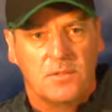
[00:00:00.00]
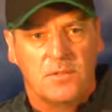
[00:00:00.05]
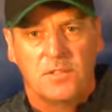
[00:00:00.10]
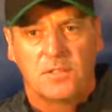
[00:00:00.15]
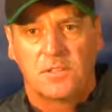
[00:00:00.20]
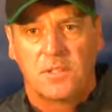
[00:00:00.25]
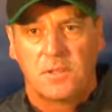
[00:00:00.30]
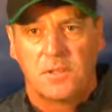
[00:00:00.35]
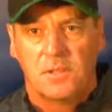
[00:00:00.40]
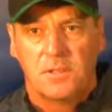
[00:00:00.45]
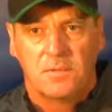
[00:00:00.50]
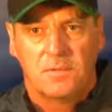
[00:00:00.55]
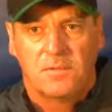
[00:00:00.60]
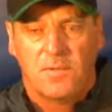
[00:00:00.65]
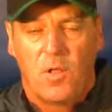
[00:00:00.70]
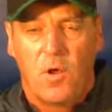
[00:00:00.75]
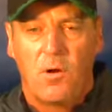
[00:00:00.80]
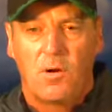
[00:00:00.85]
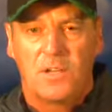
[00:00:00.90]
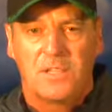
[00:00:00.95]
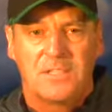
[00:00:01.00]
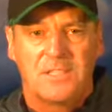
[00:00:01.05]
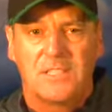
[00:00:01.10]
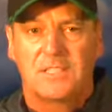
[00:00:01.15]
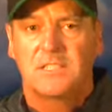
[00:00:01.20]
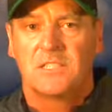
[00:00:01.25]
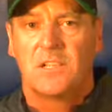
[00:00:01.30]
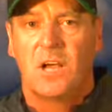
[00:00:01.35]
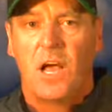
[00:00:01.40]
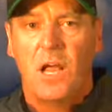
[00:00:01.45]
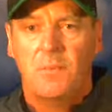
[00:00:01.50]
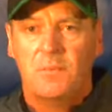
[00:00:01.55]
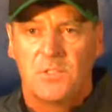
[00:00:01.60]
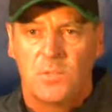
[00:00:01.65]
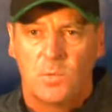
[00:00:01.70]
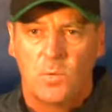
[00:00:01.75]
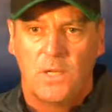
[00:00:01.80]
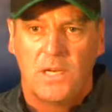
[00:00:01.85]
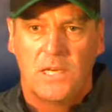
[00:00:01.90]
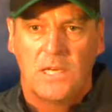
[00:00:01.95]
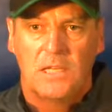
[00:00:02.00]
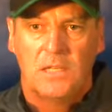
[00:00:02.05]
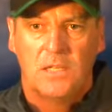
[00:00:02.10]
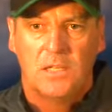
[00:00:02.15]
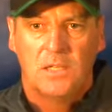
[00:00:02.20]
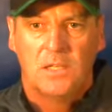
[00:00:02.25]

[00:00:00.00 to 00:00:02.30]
It took Florida 6 times to win it.